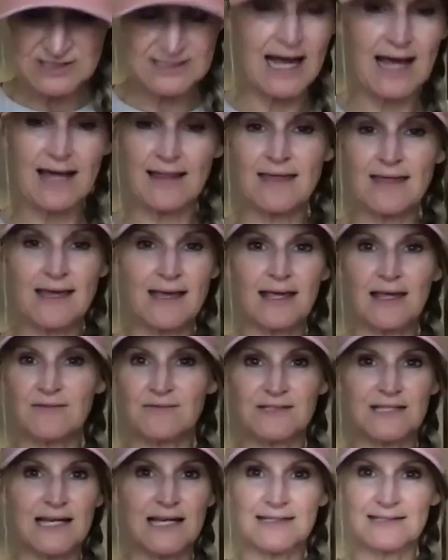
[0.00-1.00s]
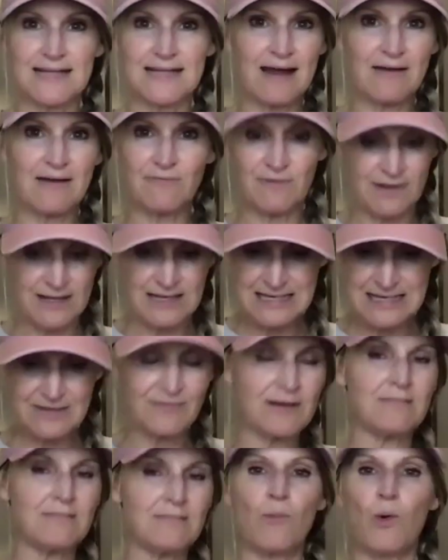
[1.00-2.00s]
just, I think, gives us
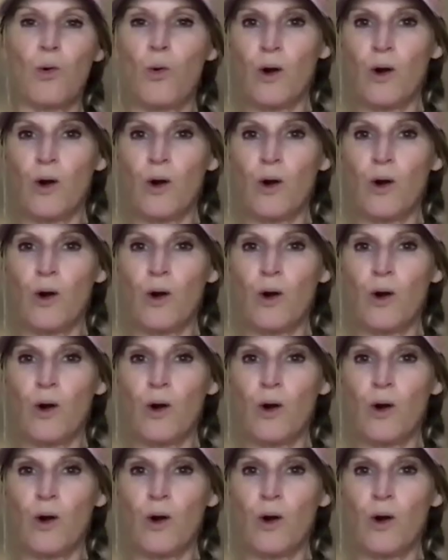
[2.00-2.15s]
even